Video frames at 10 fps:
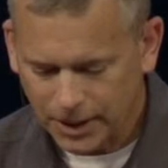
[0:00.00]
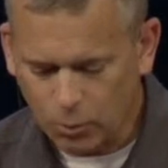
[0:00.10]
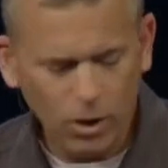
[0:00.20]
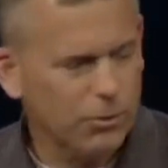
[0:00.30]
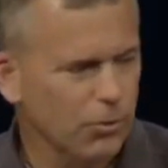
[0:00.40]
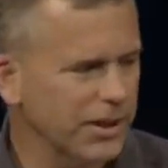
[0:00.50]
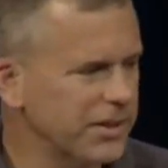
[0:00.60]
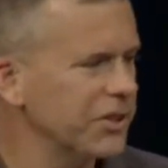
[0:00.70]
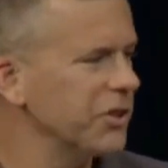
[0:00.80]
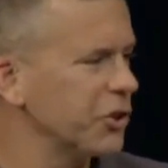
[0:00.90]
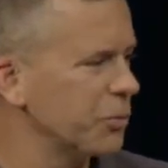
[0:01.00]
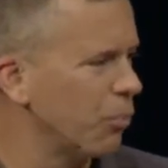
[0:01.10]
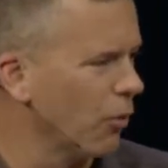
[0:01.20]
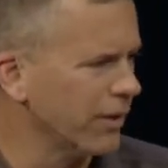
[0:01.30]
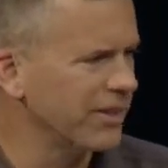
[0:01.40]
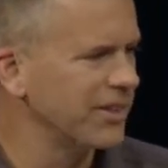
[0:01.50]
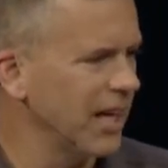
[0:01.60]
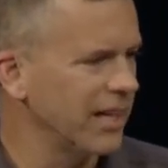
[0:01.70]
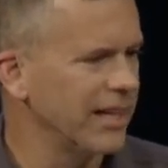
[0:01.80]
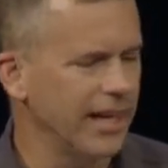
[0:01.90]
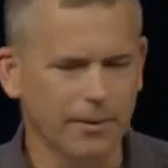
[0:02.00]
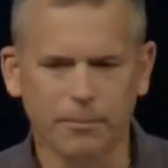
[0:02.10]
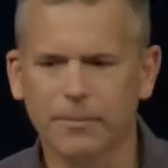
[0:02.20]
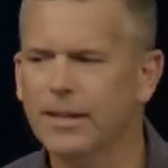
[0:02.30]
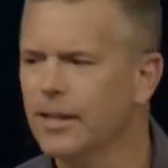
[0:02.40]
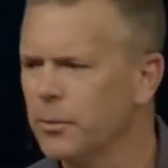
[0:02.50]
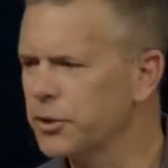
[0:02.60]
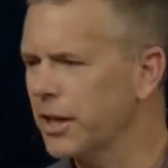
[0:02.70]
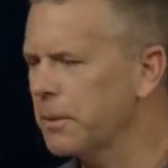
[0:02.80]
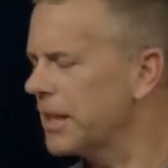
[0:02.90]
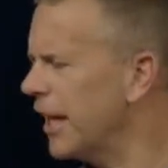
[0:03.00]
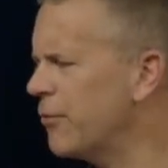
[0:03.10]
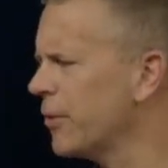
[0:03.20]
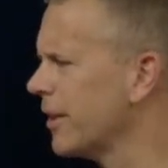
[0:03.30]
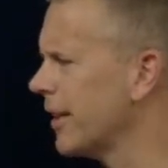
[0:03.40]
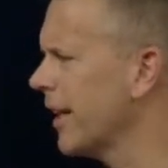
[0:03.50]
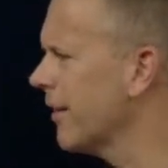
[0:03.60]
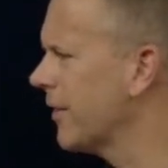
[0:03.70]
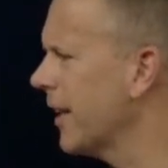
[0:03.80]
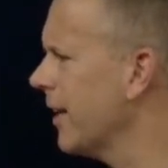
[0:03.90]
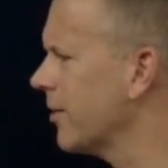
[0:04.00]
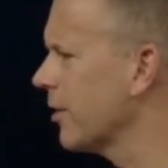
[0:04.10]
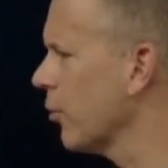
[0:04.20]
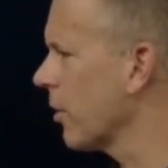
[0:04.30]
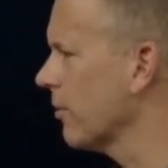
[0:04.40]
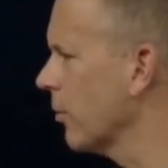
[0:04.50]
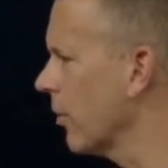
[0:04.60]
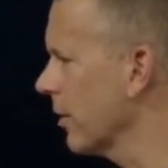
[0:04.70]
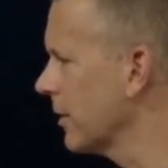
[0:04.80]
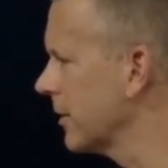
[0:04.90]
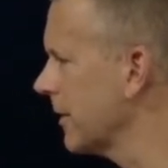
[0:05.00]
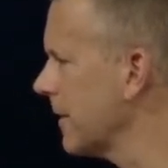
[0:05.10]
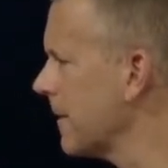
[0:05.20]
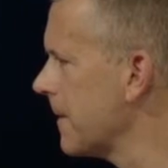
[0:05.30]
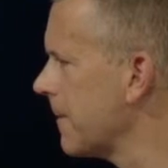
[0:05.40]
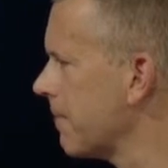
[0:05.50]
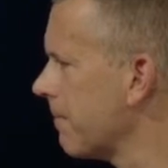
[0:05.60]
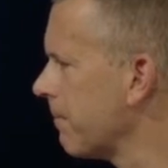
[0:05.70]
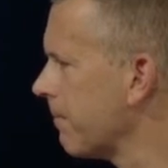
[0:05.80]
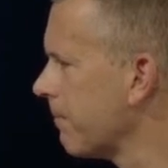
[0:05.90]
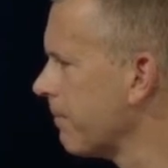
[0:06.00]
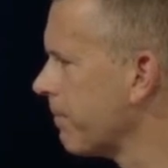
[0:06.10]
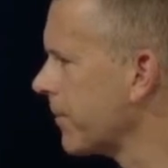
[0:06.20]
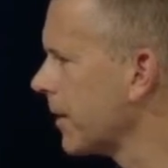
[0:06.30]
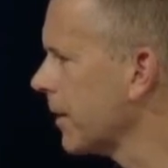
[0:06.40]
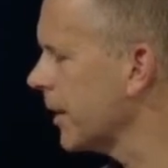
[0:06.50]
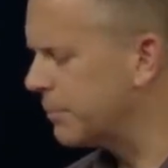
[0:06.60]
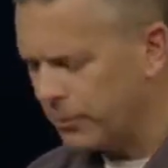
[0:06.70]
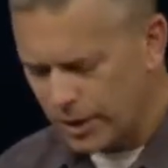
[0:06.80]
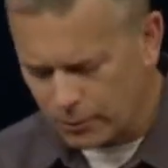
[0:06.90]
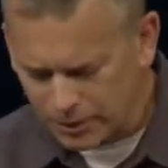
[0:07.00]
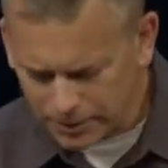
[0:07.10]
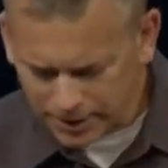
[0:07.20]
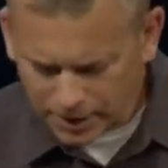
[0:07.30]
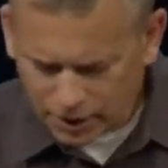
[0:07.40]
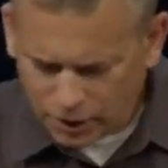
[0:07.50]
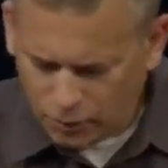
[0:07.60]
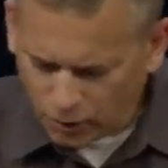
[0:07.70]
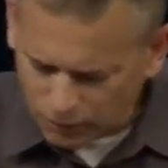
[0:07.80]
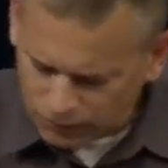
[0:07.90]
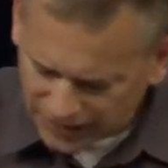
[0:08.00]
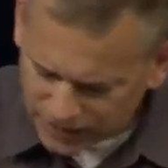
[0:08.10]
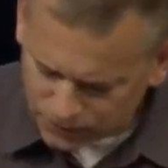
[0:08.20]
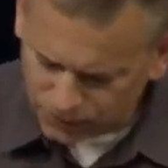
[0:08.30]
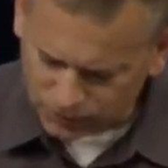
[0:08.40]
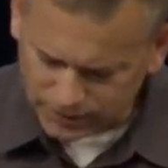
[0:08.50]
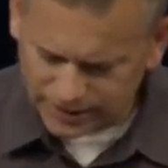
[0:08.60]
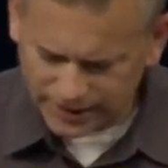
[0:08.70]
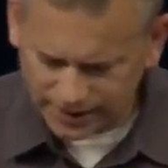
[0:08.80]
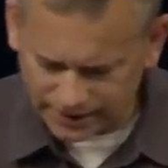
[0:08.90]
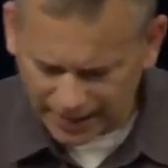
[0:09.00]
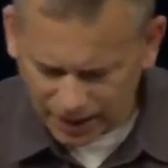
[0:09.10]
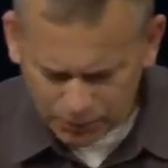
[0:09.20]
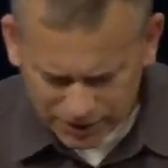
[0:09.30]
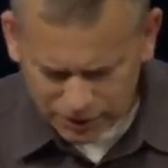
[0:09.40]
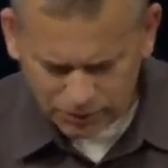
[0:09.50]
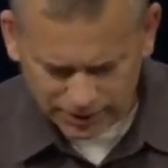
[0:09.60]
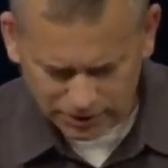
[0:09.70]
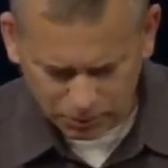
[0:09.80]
And our walk with Christ isn't a sport. It's not a game. We're talking about life with the King of Kings and Lord of Lords. Let's be men and women who are faithful to the end. How do we do this?